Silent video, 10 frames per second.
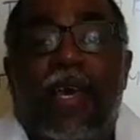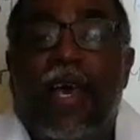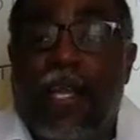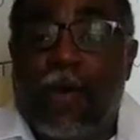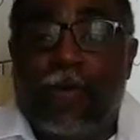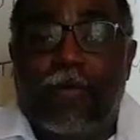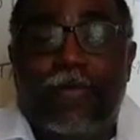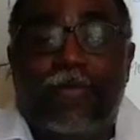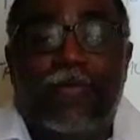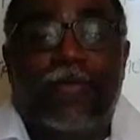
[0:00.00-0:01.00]
Hello,
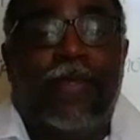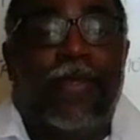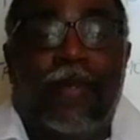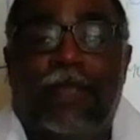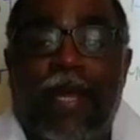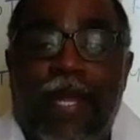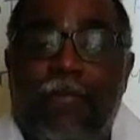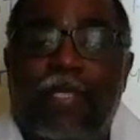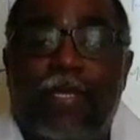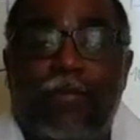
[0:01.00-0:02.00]
my
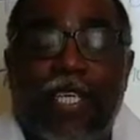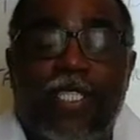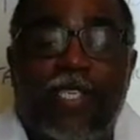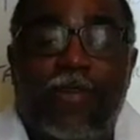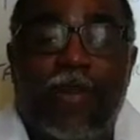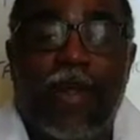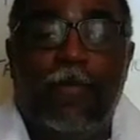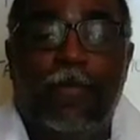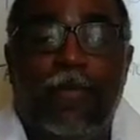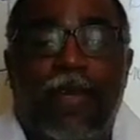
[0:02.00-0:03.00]
name is M. Jayson
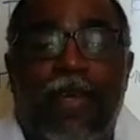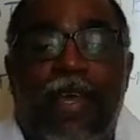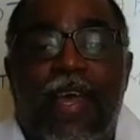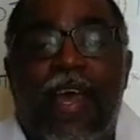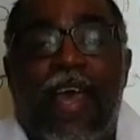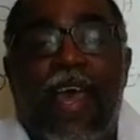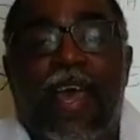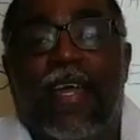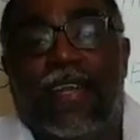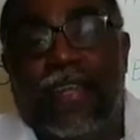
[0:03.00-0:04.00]
Graham,
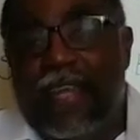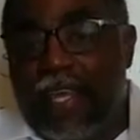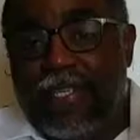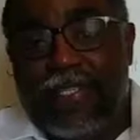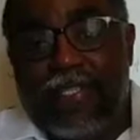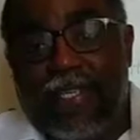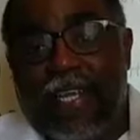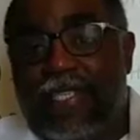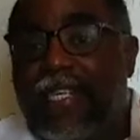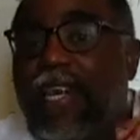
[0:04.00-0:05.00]
and this
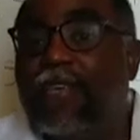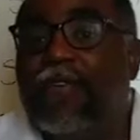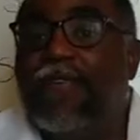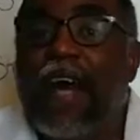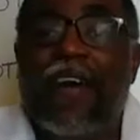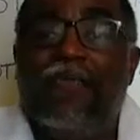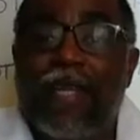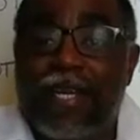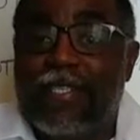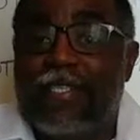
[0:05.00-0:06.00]
is In Under Five
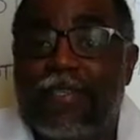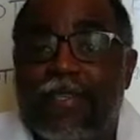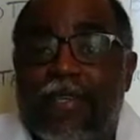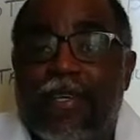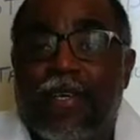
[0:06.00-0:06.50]
Minutes.